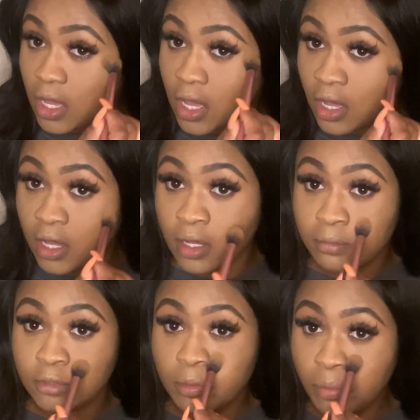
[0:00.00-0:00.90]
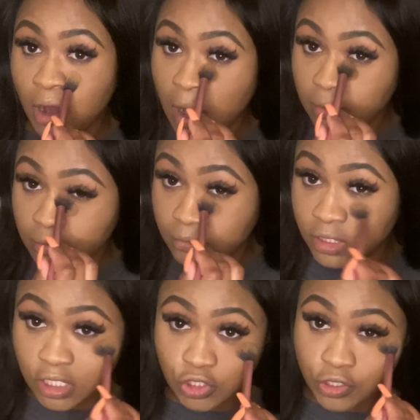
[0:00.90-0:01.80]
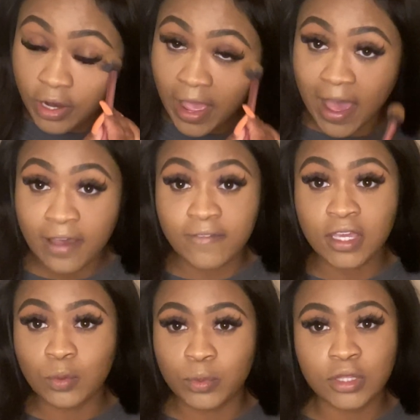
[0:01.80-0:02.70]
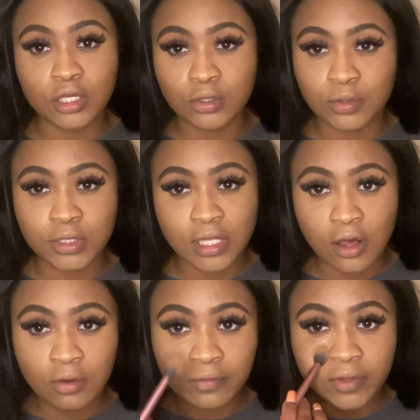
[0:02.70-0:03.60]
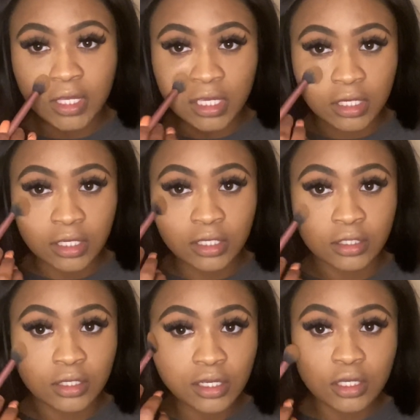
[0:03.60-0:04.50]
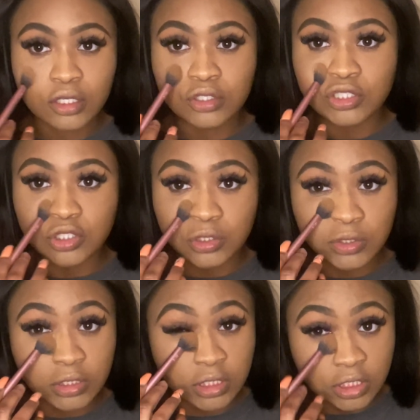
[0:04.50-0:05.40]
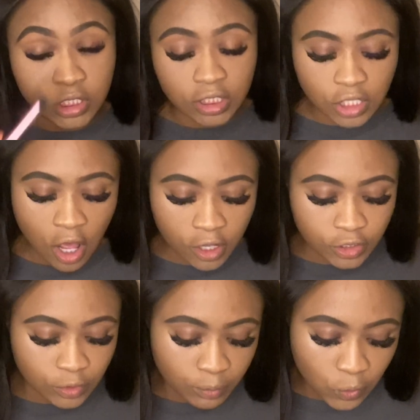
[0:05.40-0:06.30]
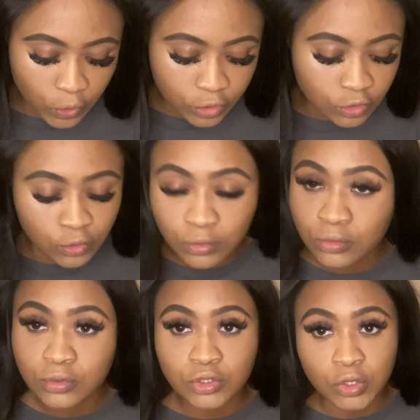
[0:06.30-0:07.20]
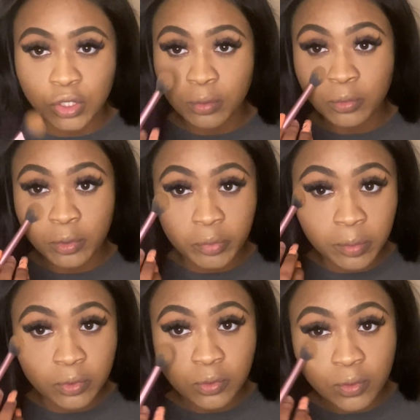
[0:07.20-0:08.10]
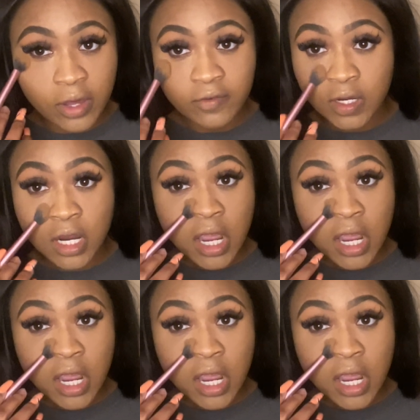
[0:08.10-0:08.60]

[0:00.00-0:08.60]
the problems that you're having within yourself, and you're just choosing to just talk to more dudes or more people, whoever,